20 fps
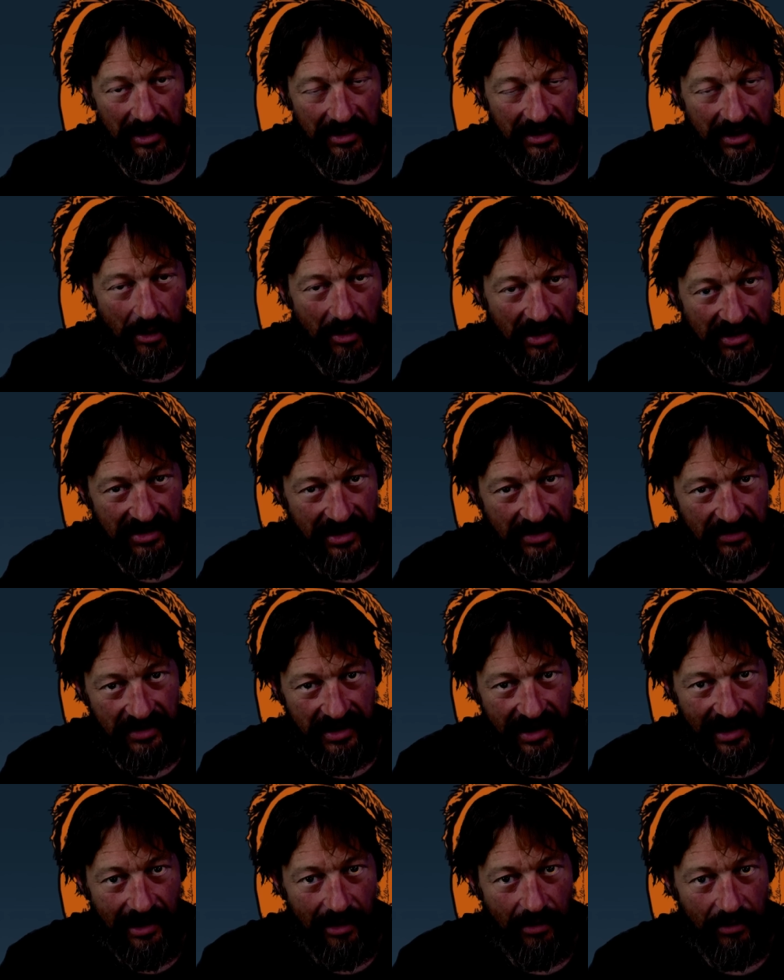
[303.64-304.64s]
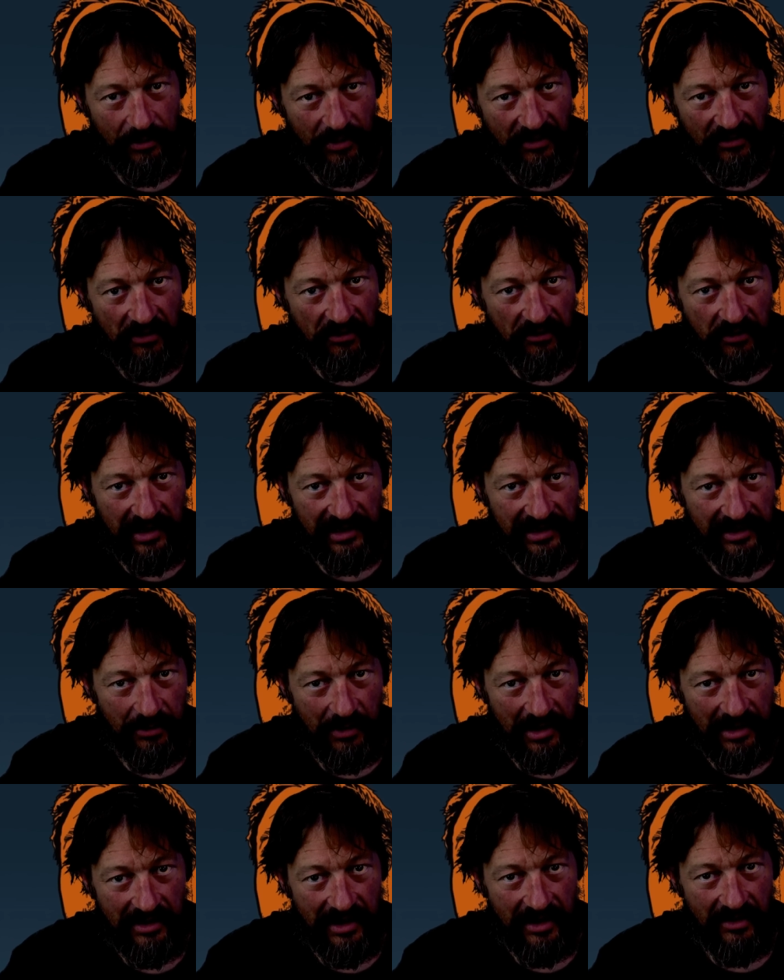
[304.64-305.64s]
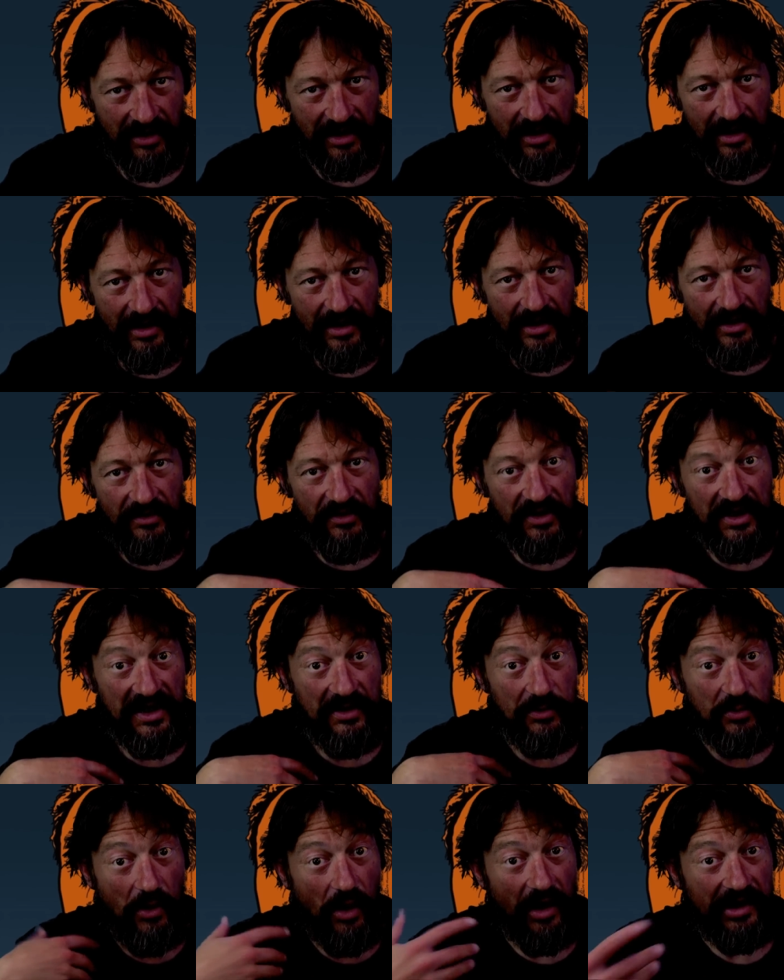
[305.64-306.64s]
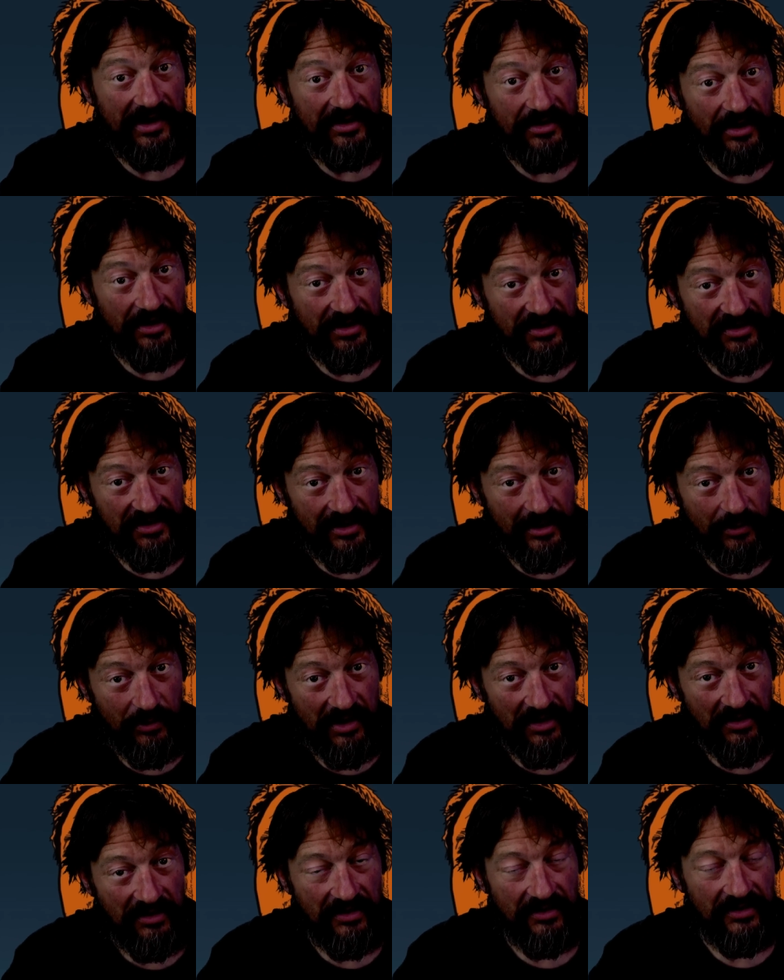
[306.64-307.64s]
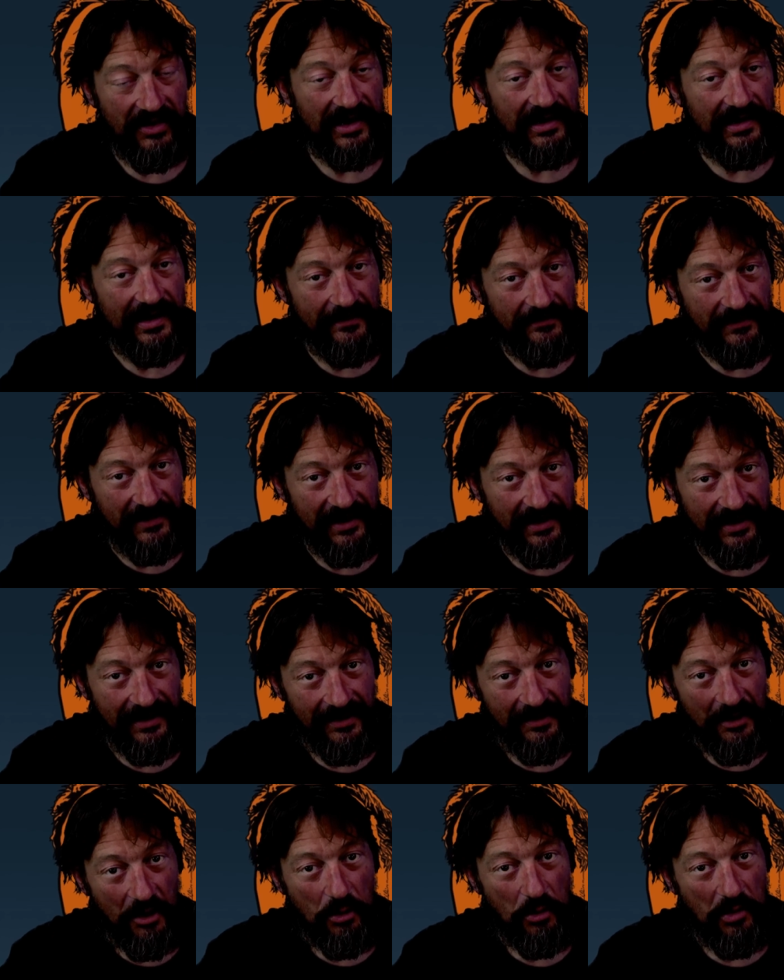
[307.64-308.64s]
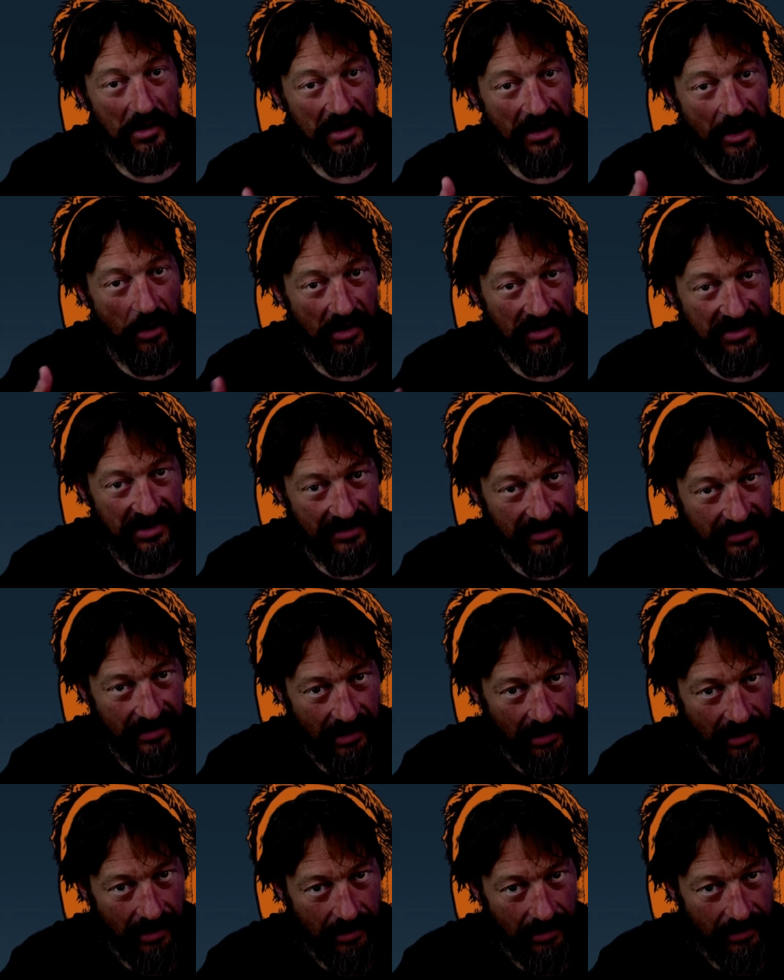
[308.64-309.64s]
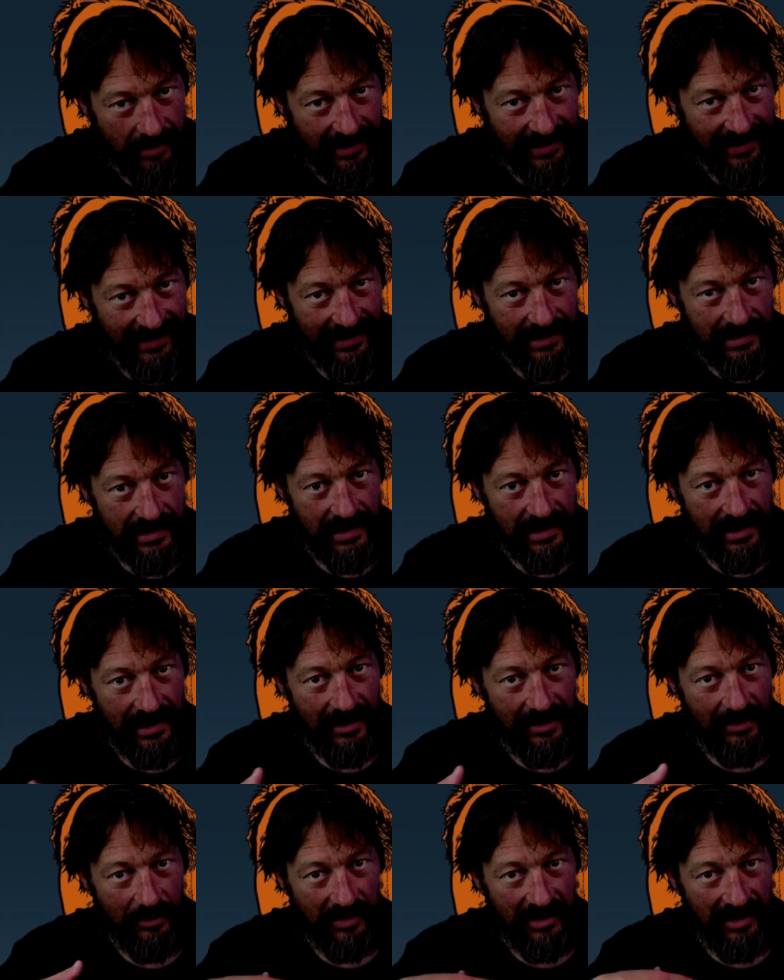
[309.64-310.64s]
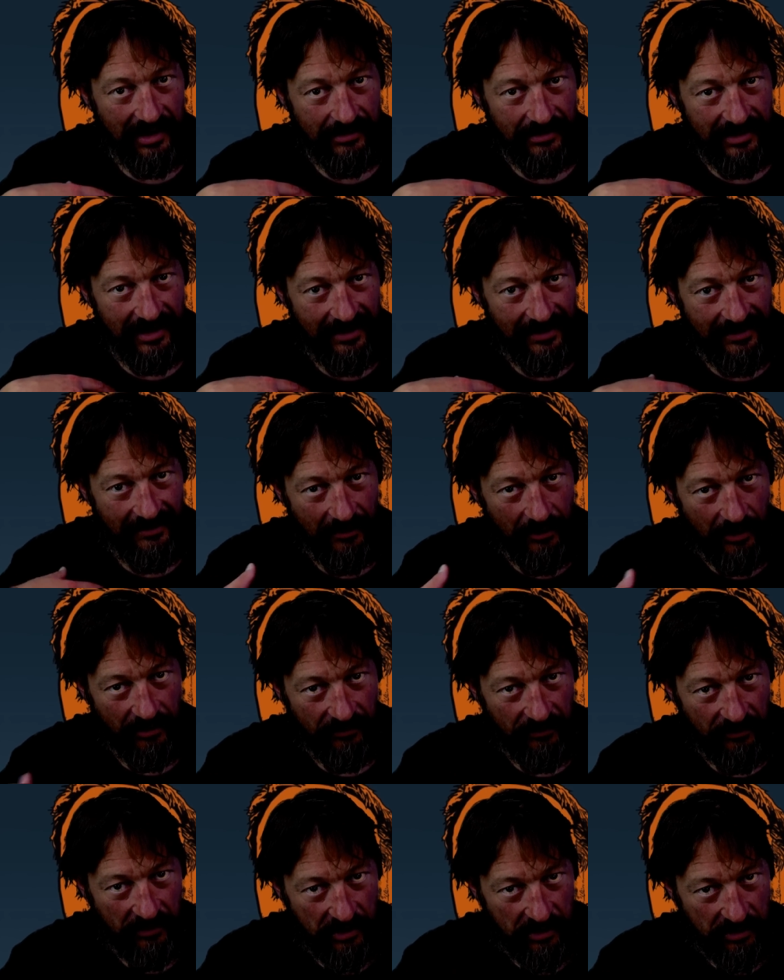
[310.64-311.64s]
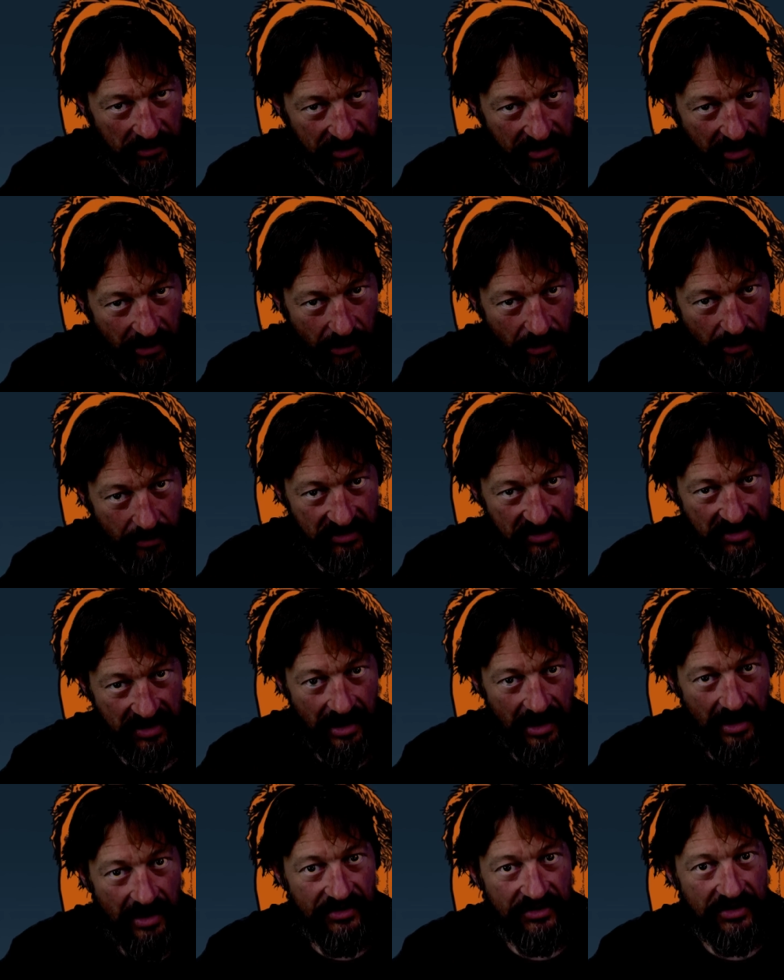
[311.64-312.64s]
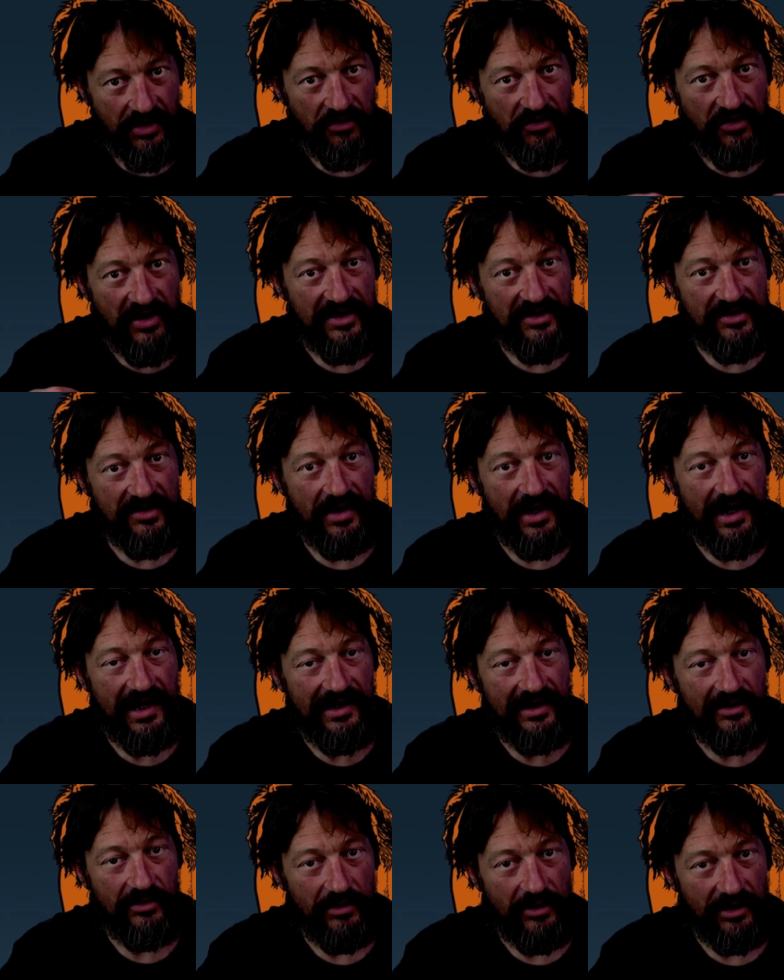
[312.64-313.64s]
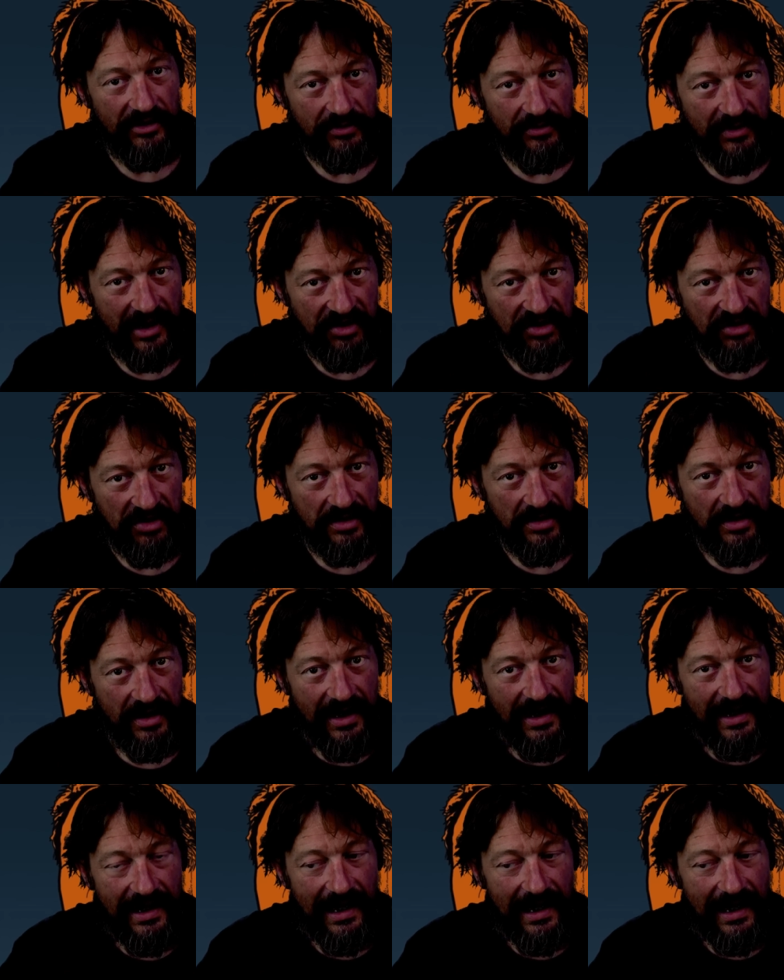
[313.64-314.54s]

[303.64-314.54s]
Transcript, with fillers: we know each other now and we're very friendly to one another. The writing doctors that I'm with, they're lovely. We know each other now and uh, we're uh, on very good terms. So things are heading in the right direction.